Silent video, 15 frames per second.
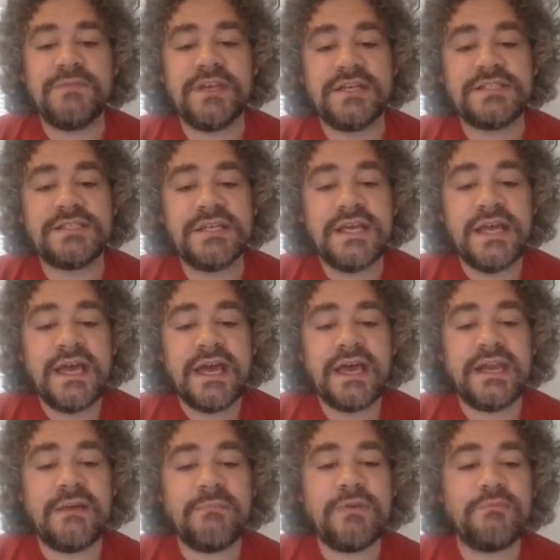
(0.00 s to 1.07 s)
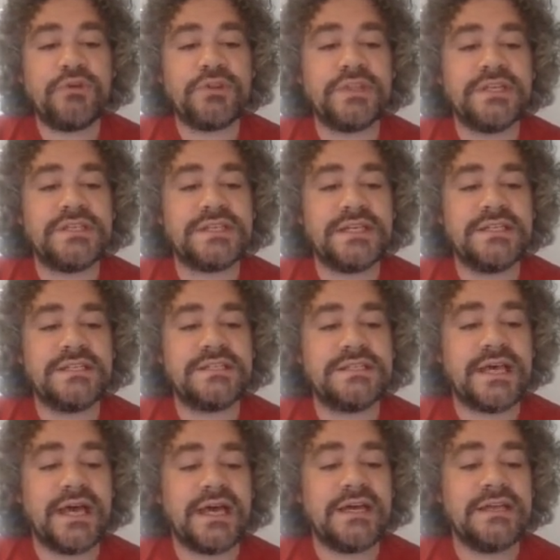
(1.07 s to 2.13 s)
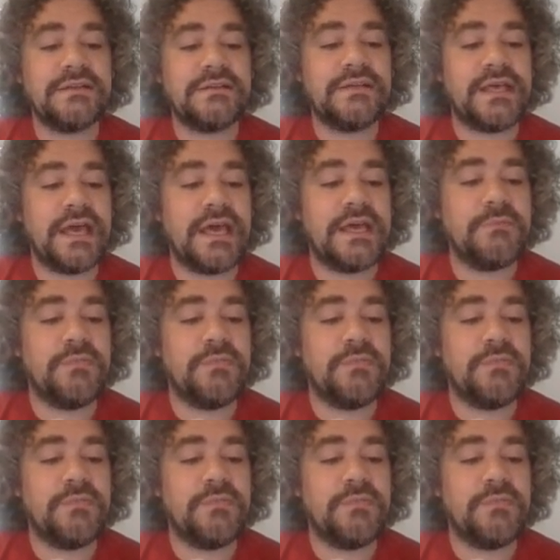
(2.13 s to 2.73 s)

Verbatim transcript: this, and I'm going to put this inside the A